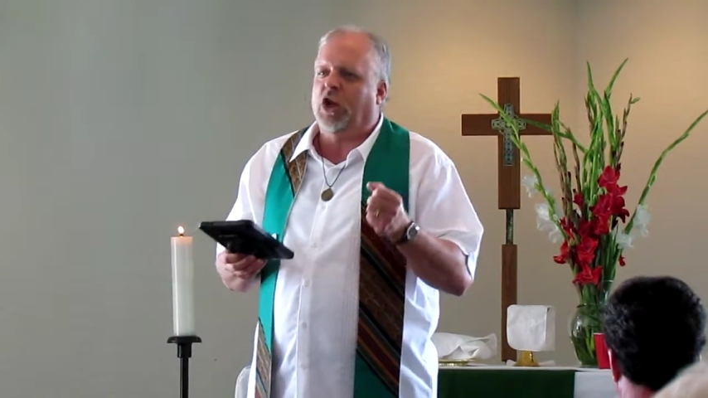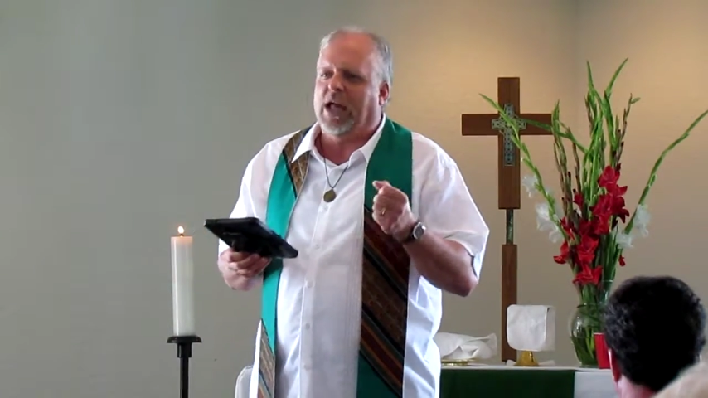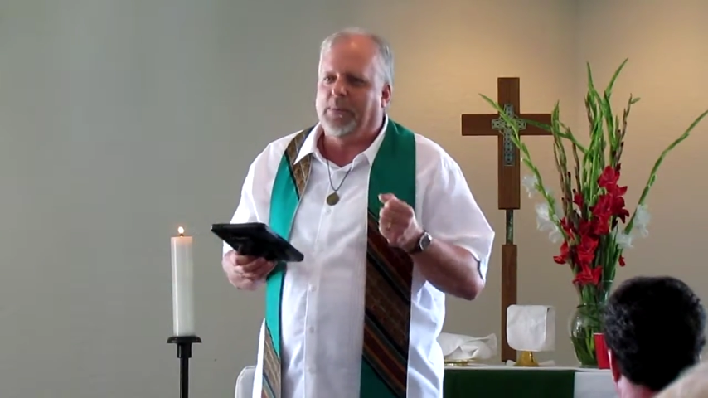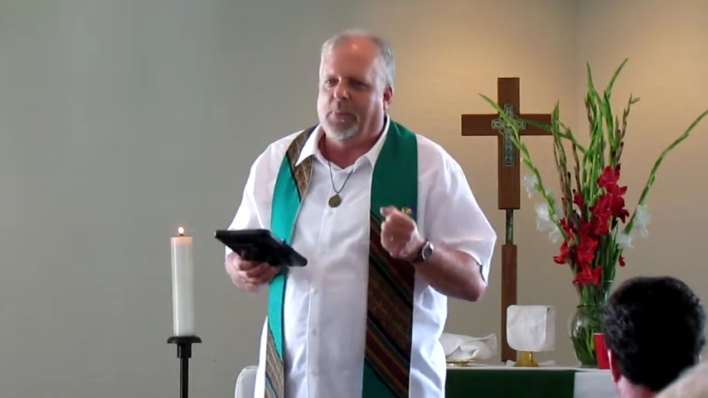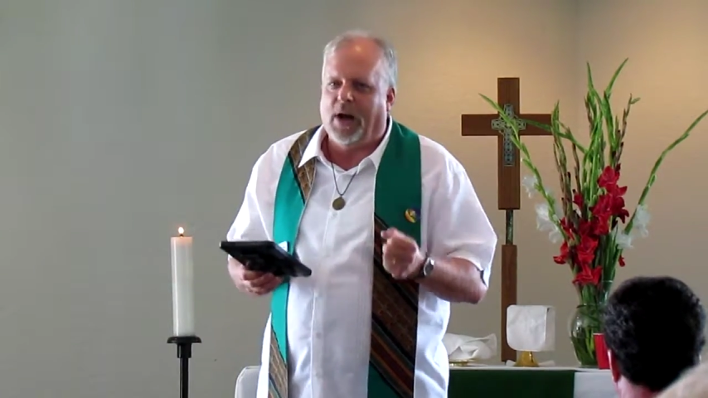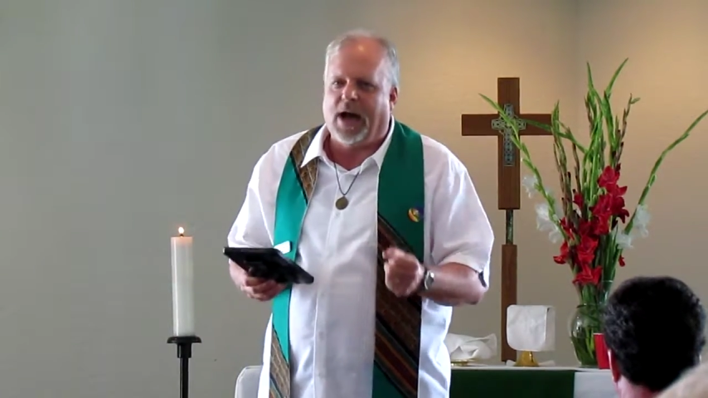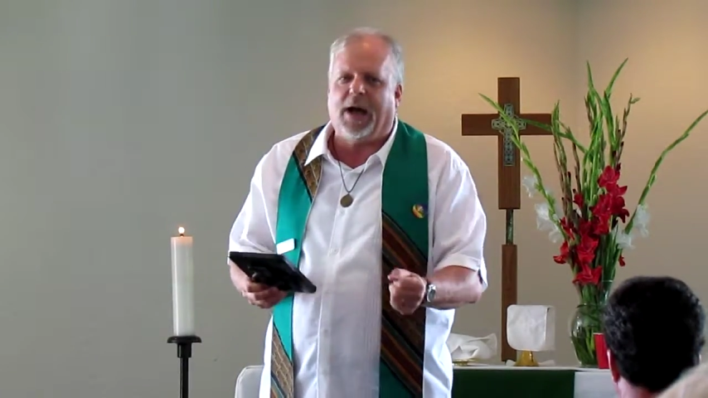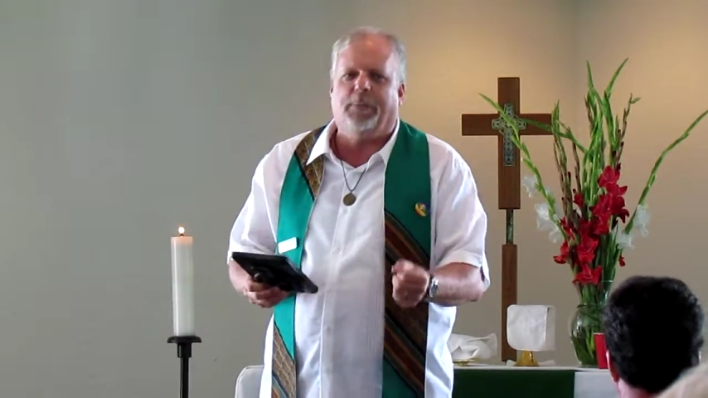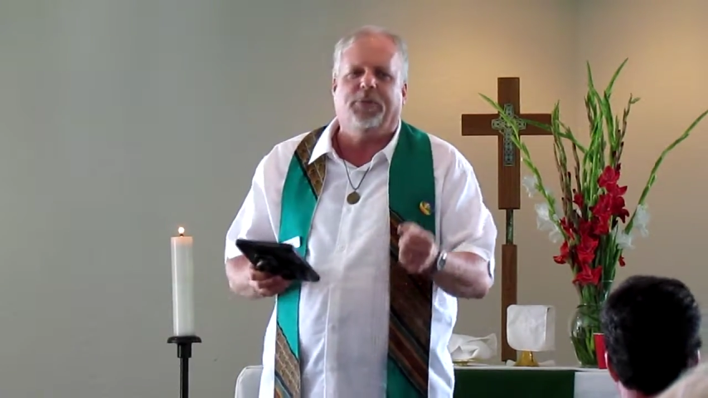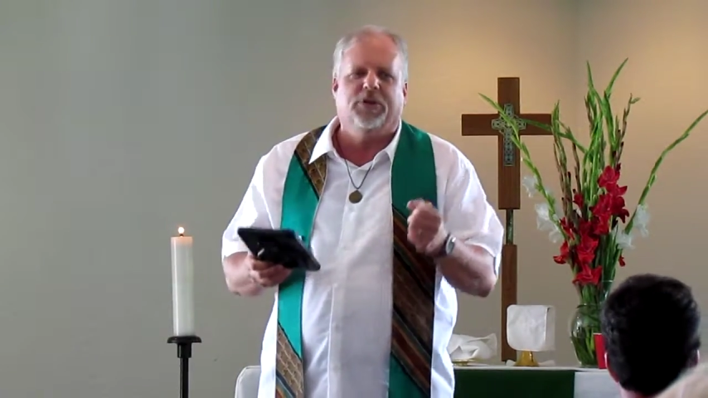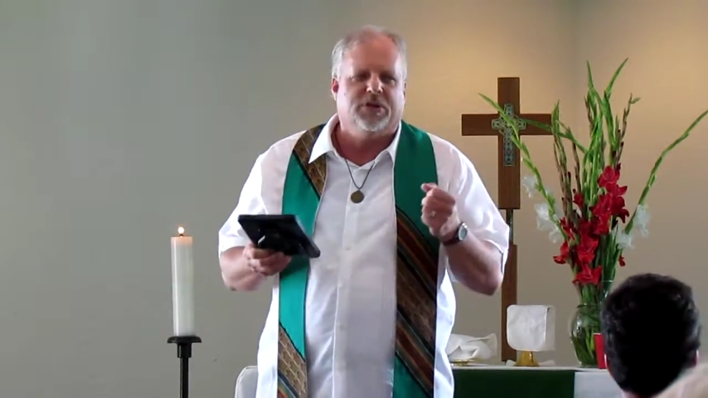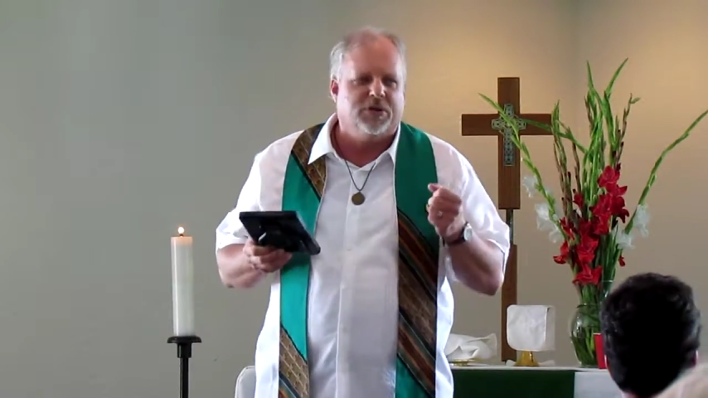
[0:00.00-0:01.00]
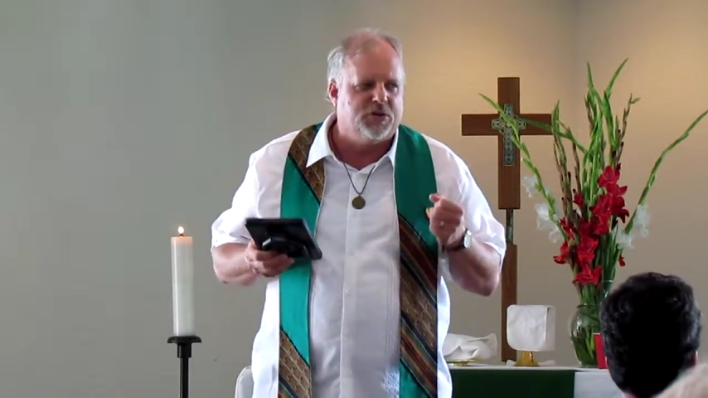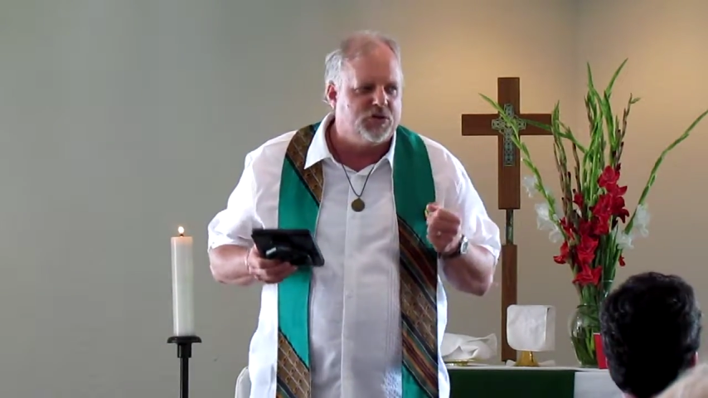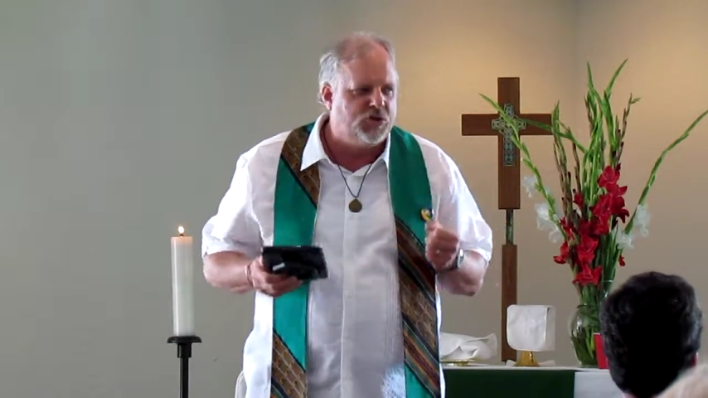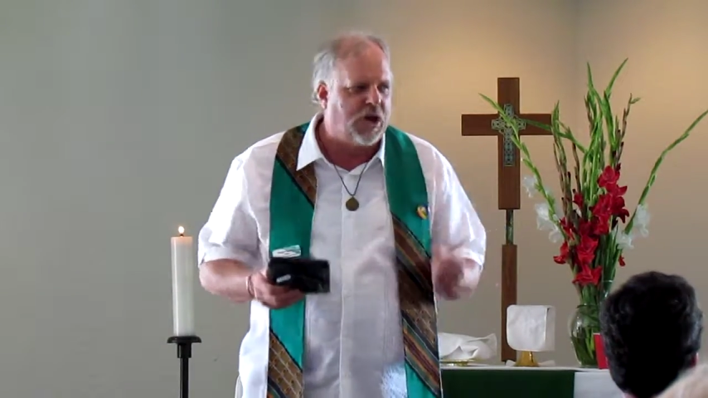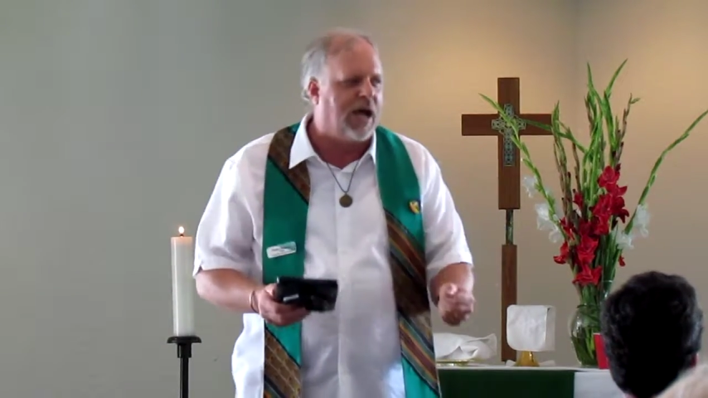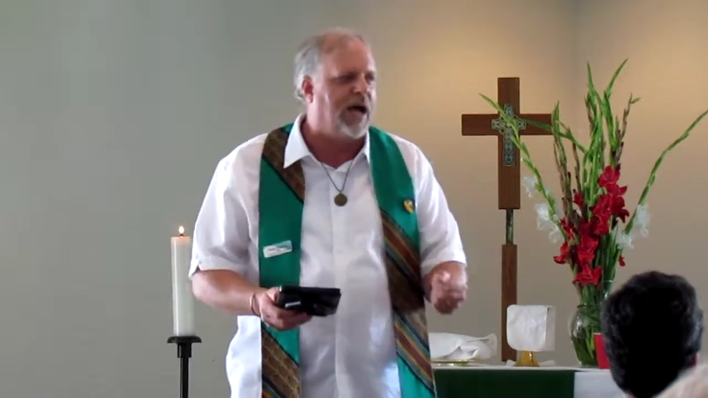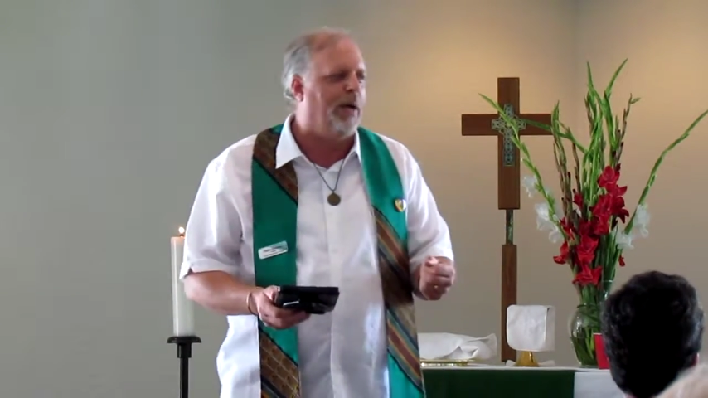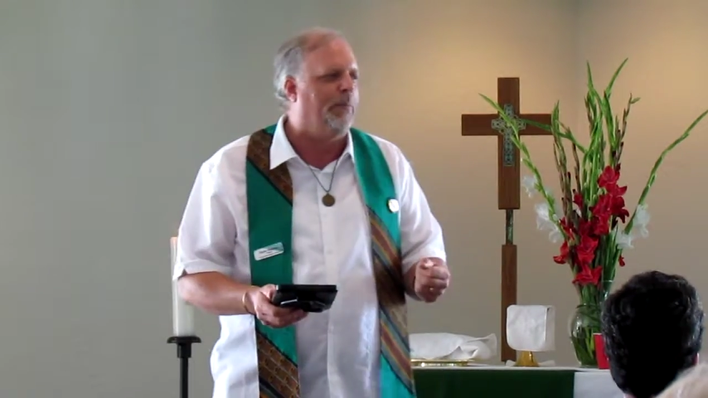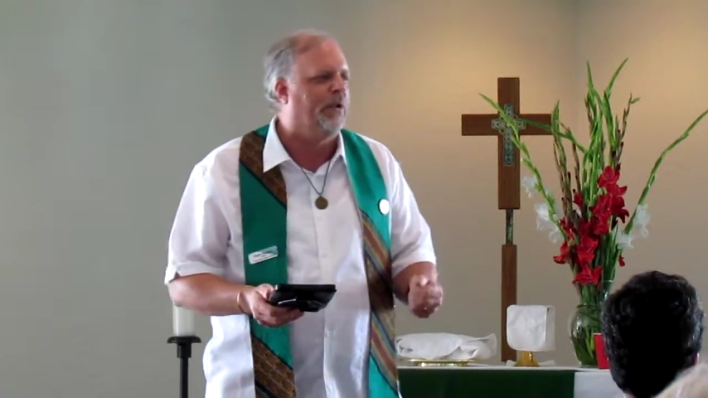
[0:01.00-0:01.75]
a popular job.